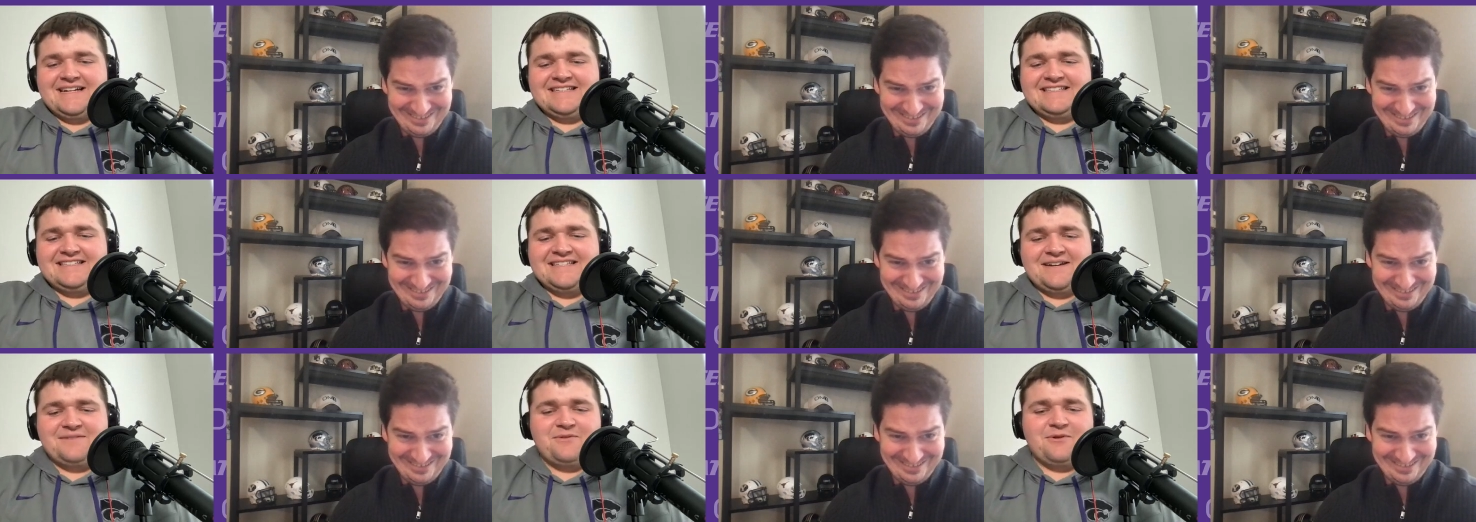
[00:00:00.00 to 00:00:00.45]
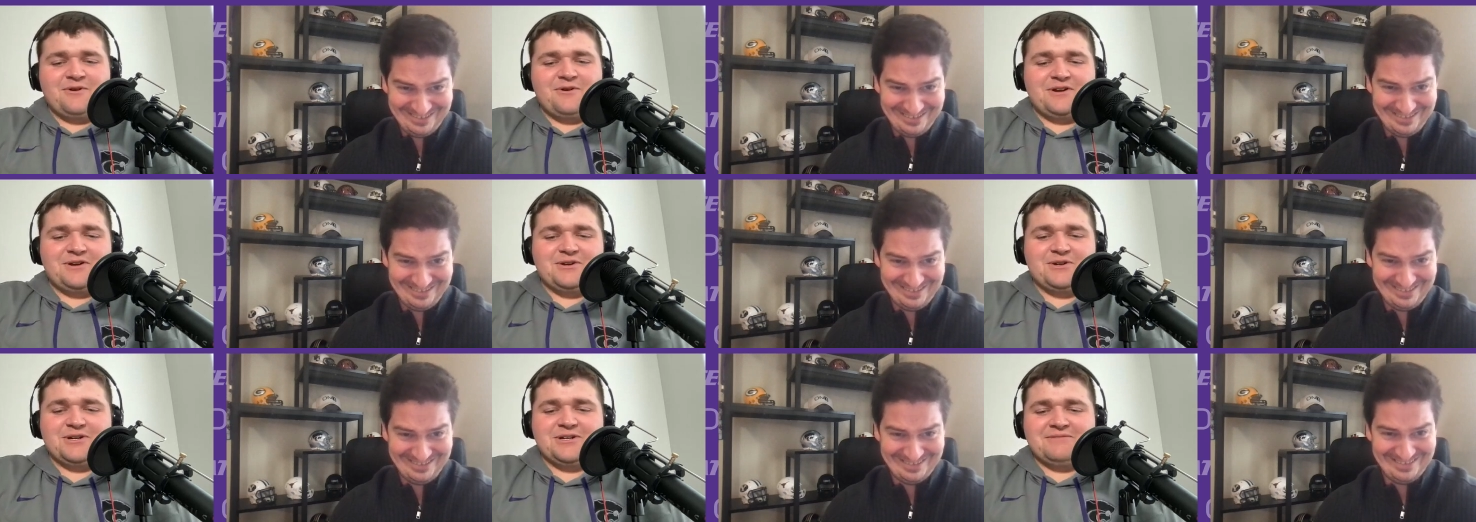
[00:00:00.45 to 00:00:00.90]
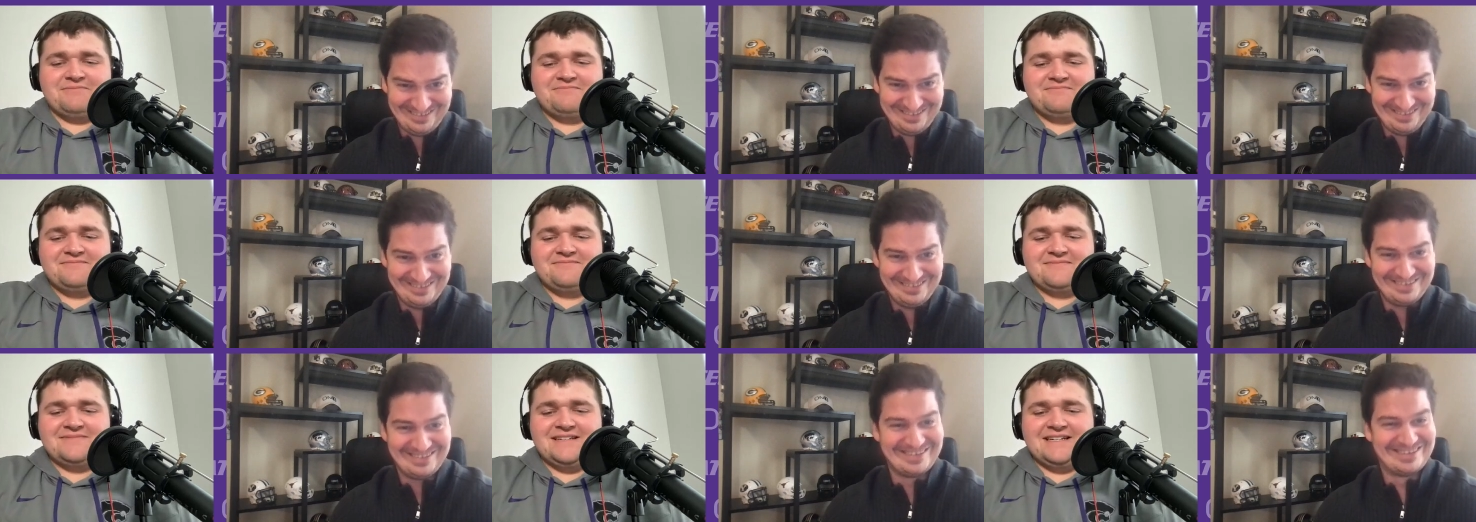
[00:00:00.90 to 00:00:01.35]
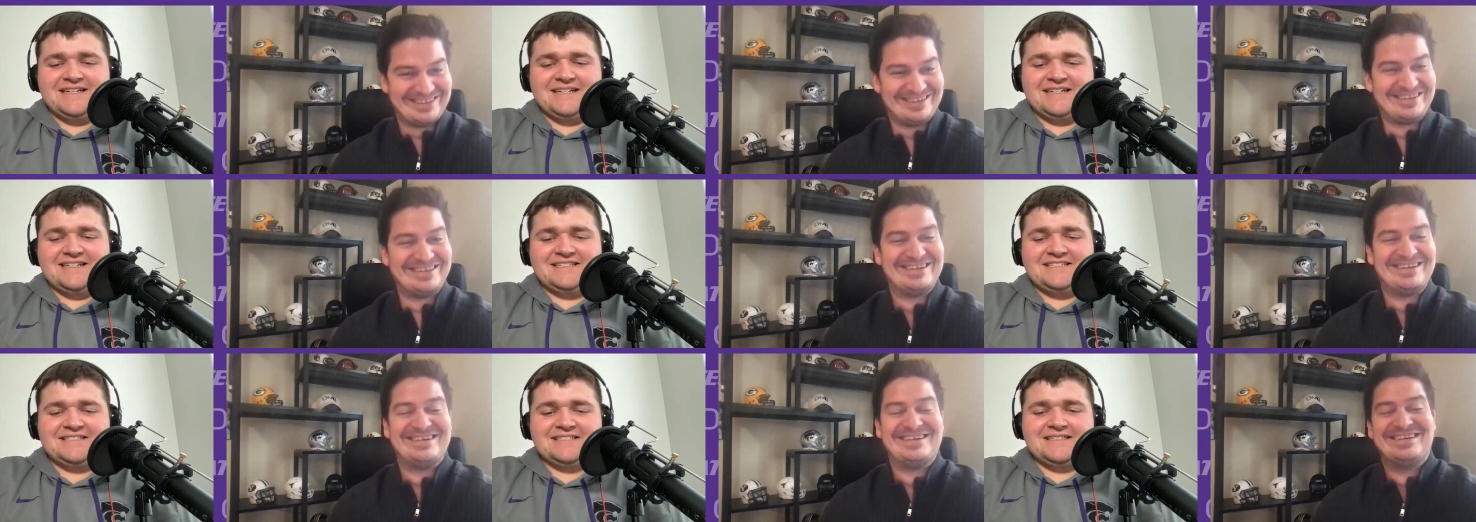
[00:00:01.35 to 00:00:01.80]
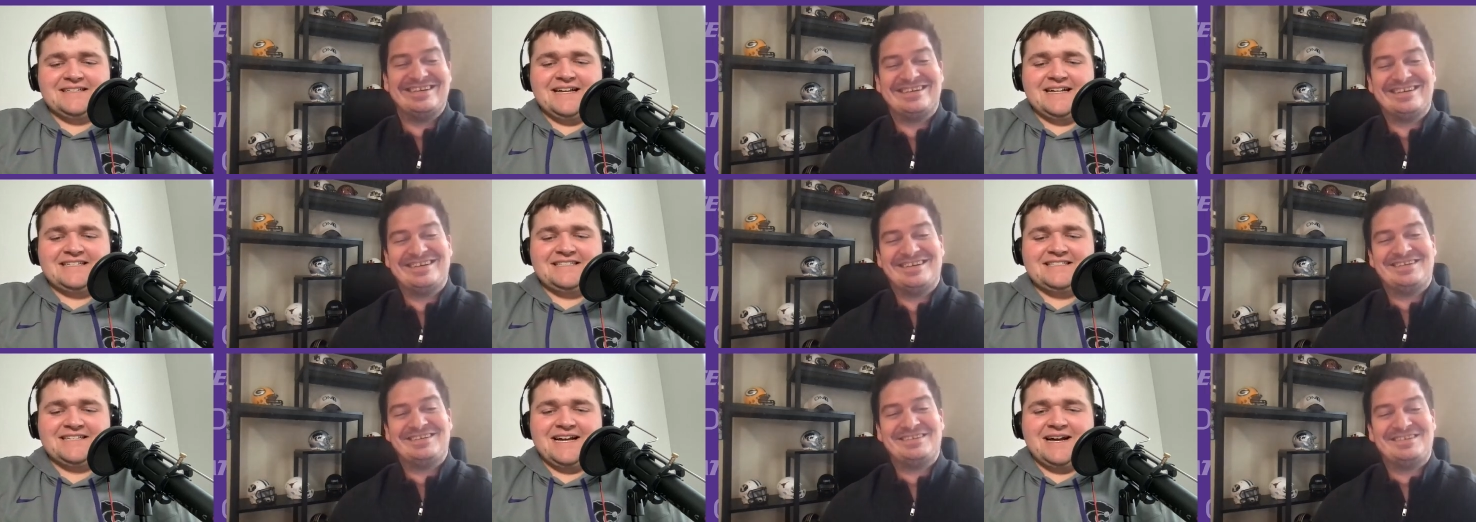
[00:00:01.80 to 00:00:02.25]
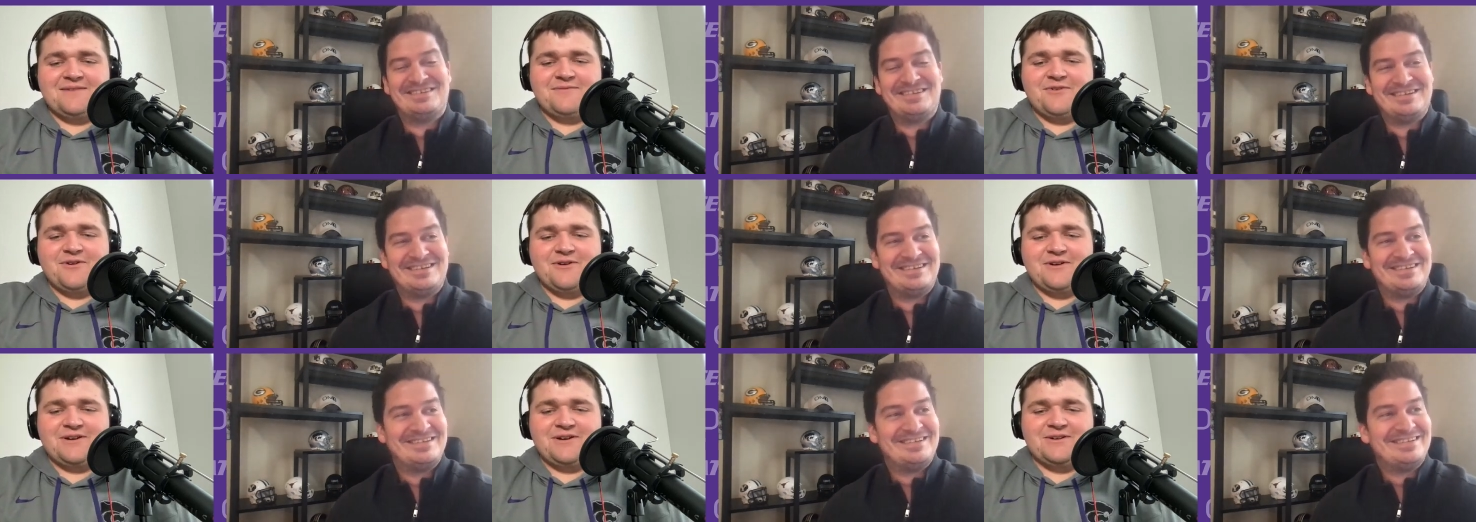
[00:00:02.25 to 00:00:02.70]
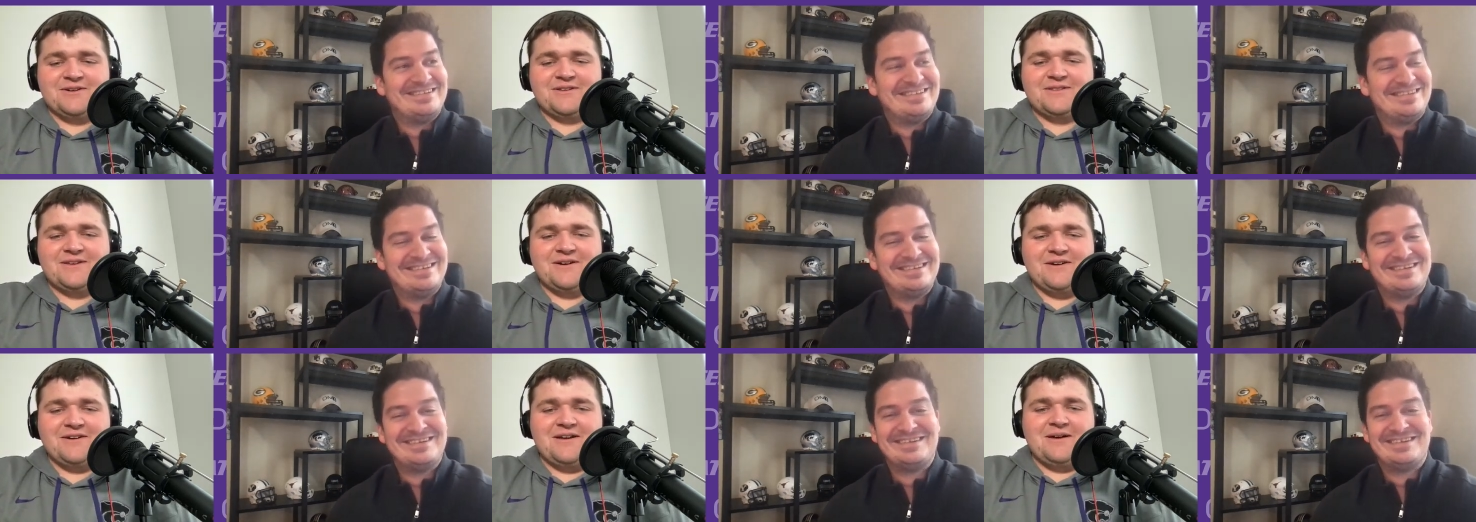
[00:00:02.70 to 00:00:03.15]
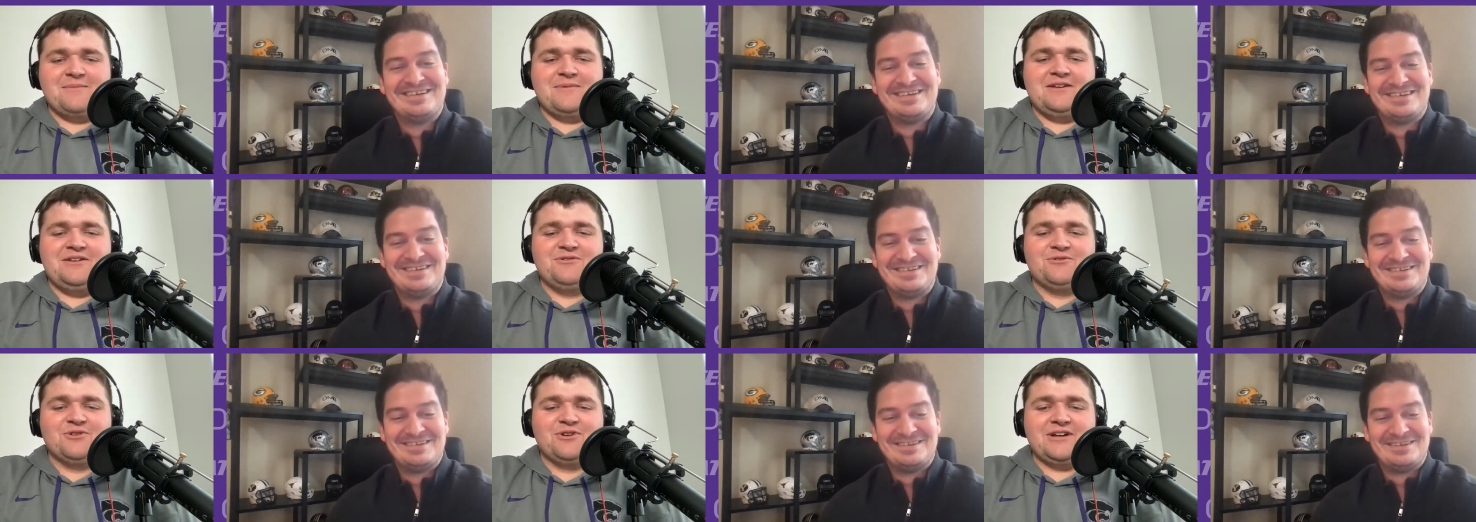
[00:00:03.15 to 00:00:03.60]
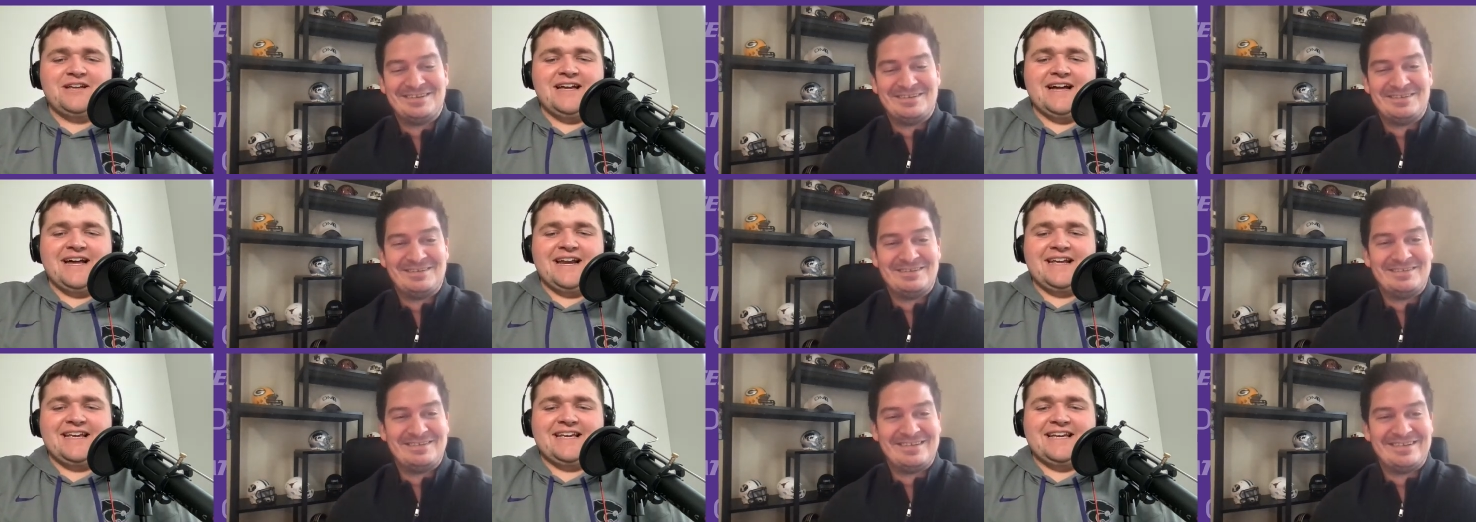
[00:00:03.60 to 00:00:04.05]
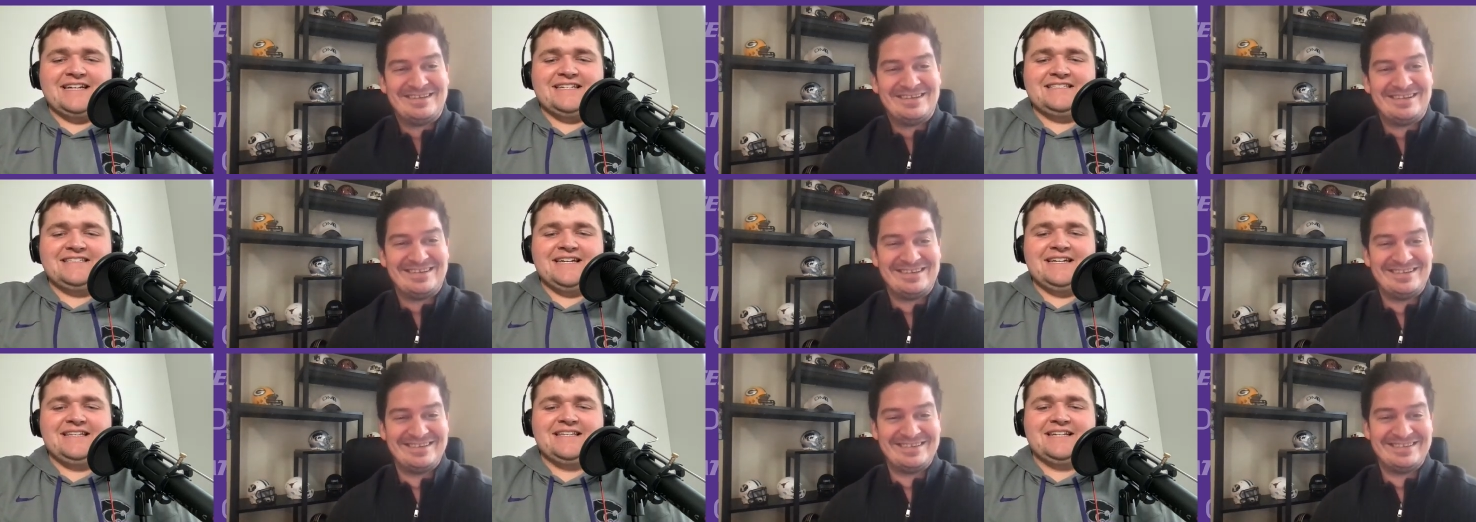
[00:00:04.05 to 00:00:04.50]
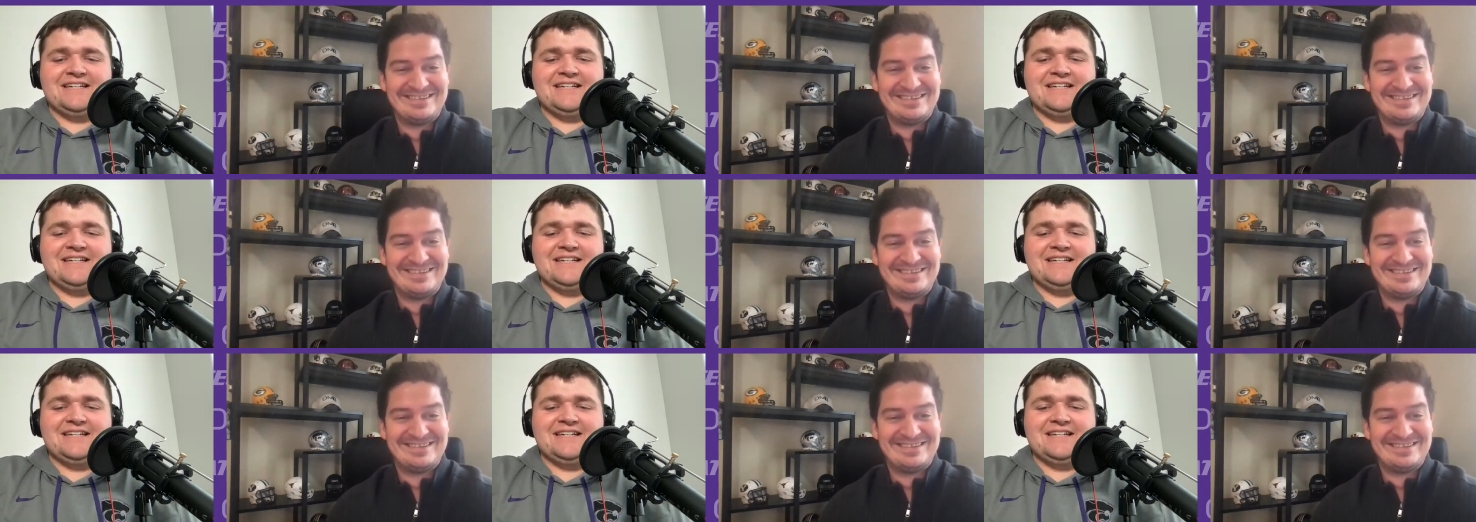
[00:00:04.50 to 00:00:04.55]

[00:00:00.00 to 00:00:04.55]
Speaker 1: That's not very good. That is, that's not very good there. I mean, you look at it, K State